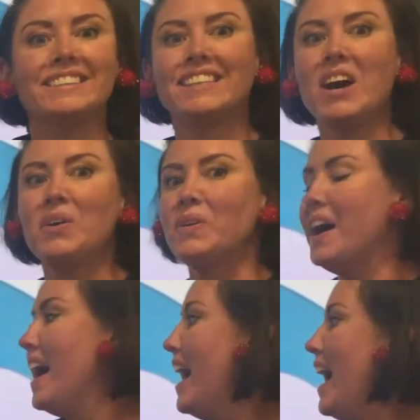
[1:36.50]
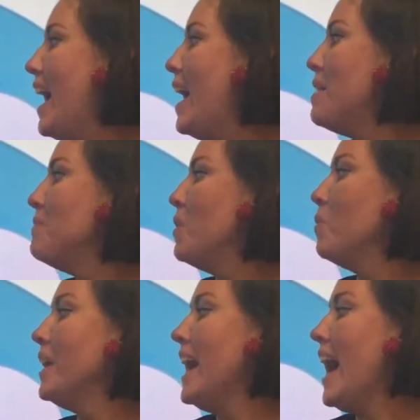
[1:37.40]
so
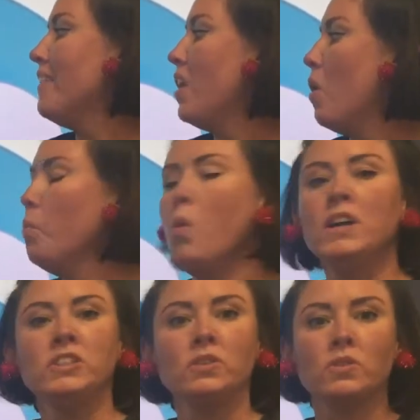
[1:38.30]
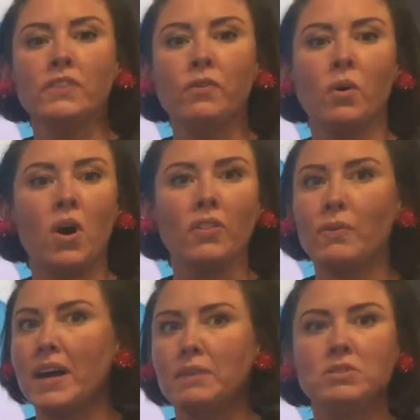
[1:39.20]
we have 1, 2, 3, 4 all the
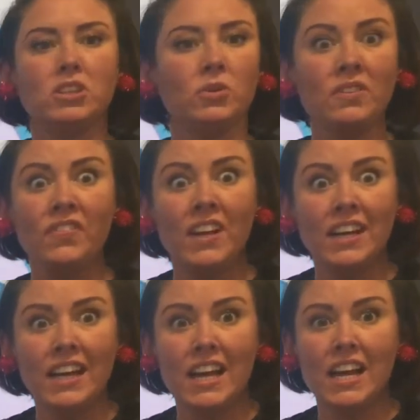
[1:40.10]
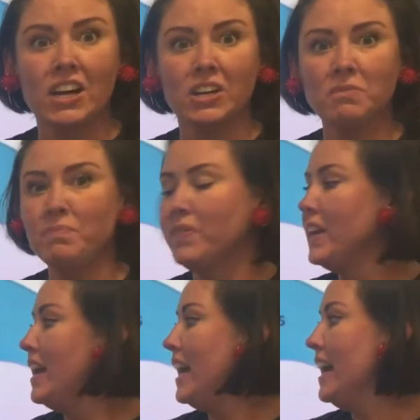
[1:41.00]
way up to infinity here.
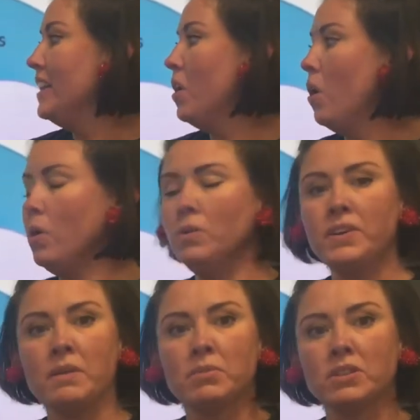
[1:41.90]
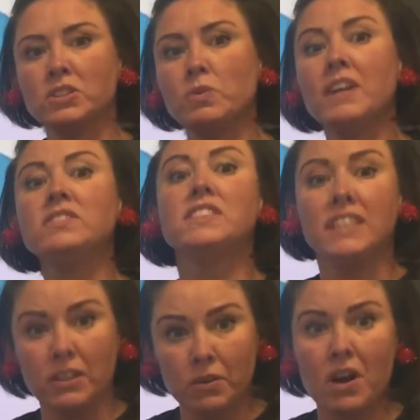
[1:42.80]
In whole numbers, we have
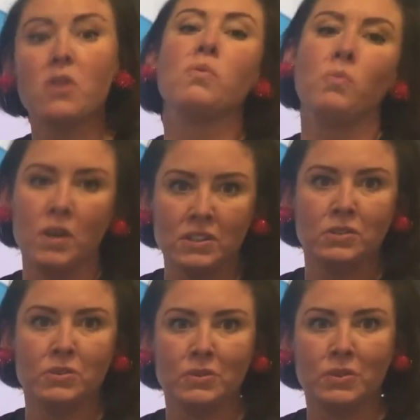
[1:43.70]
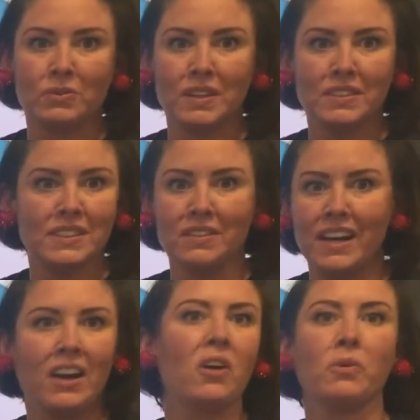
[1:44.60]
0, 1, 2, 3, 4, 5, 6, 7,
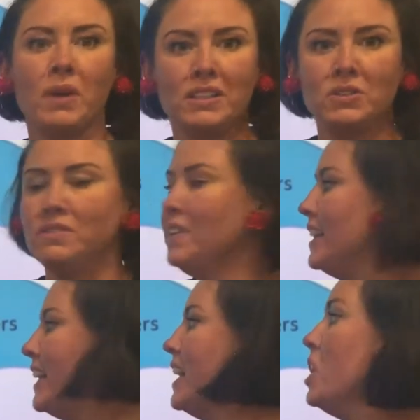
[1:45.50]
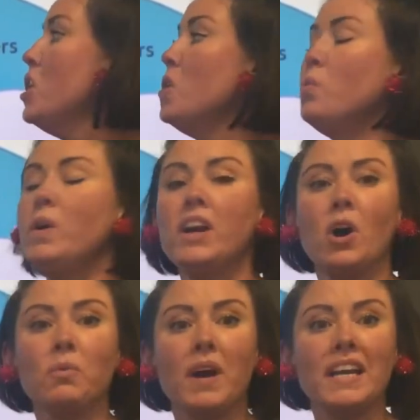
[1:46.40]
8, all the way to infinity. We
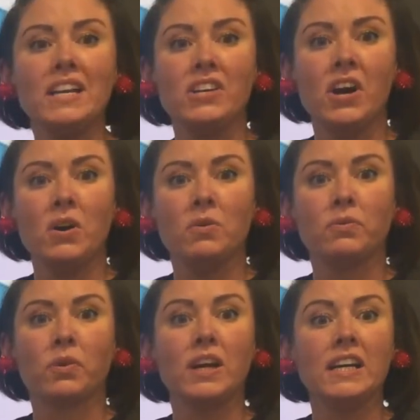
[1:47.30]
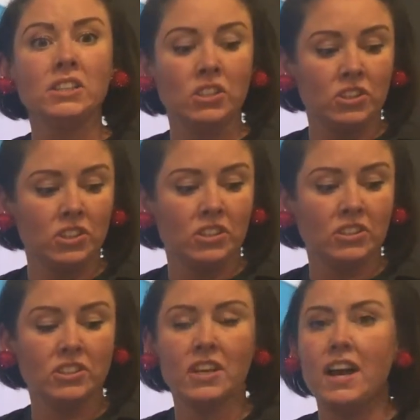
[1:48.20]
already know for
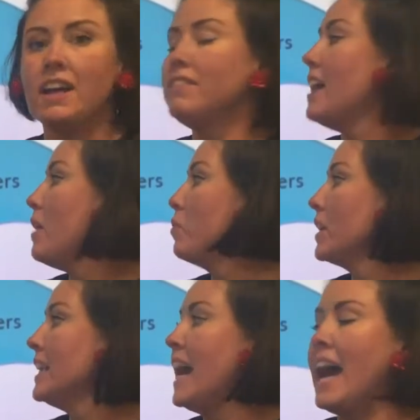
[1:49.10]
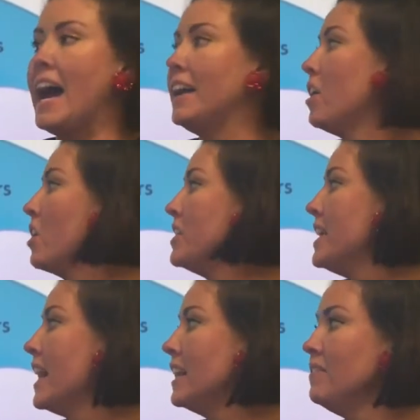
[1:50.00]
integers that we're going to add our
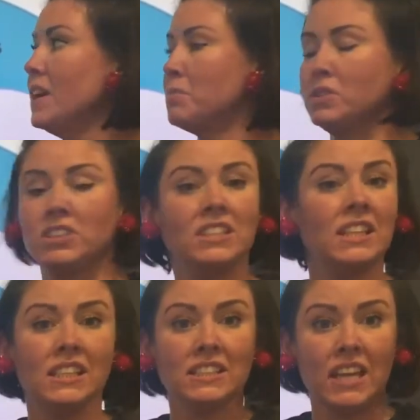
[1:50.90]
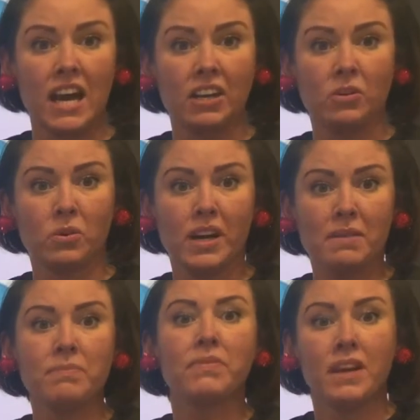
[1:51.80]
negative numbers to this
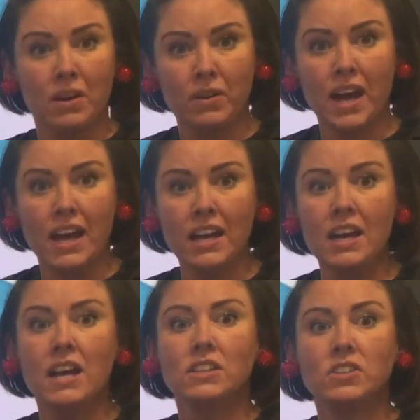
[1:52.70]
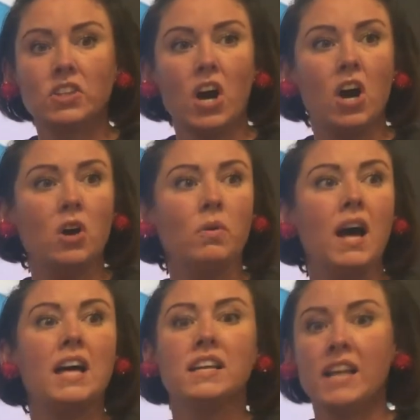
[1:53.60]
category. Okay, so
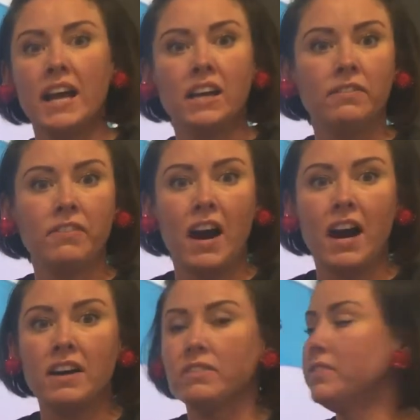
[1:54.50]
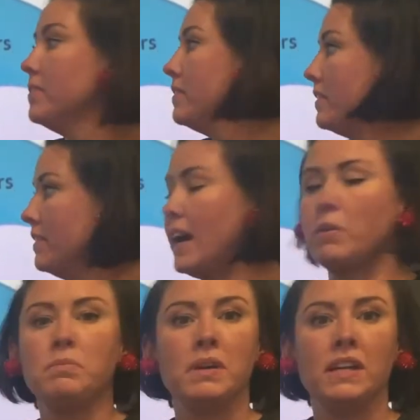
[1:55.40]
-5, that
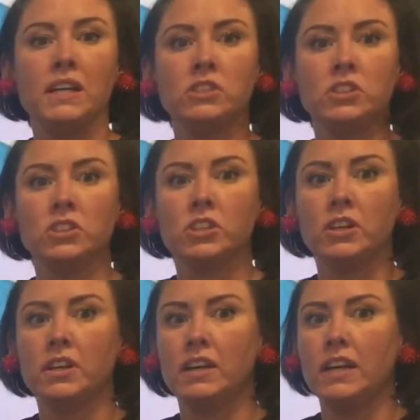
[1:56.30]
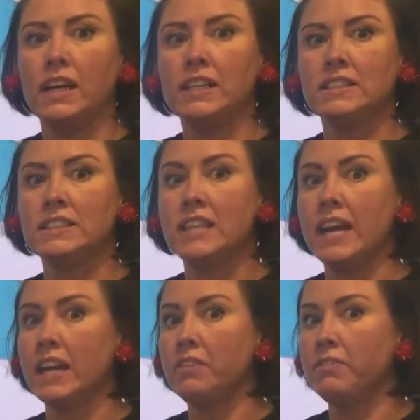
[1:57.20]
would be an integer. Is
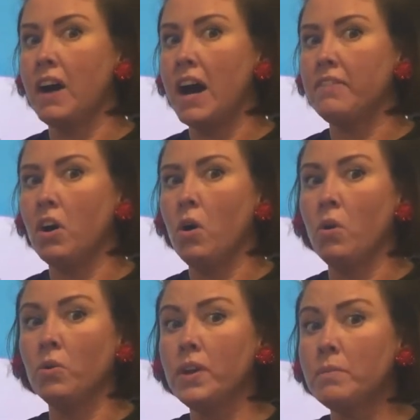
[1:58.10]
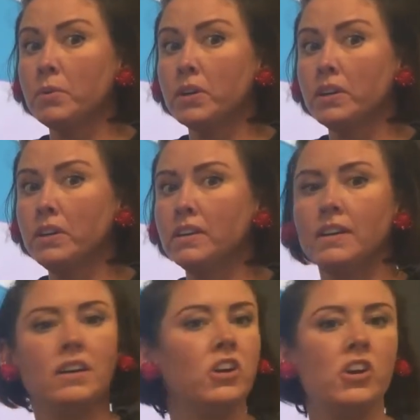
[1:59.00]
-5 a whole number?
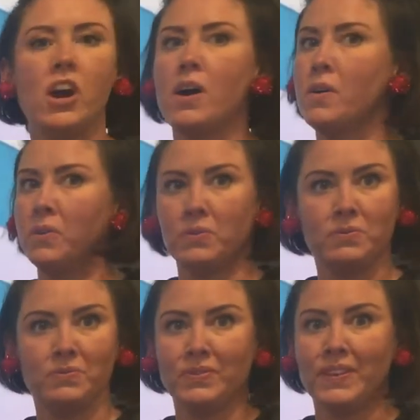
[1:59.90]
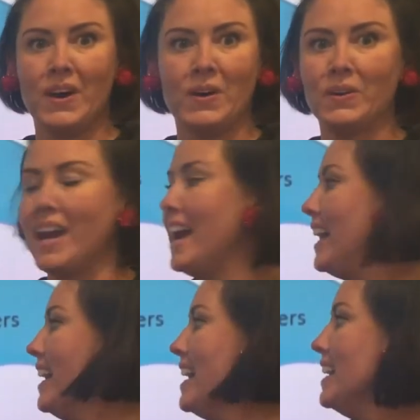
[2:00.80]
No.
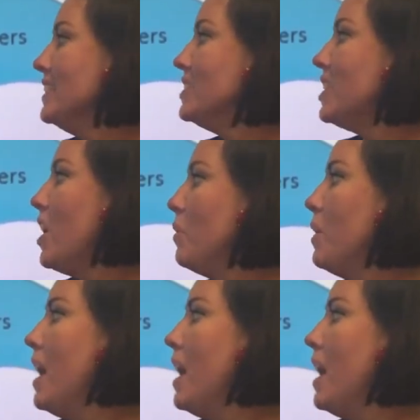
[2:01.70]
Okay, so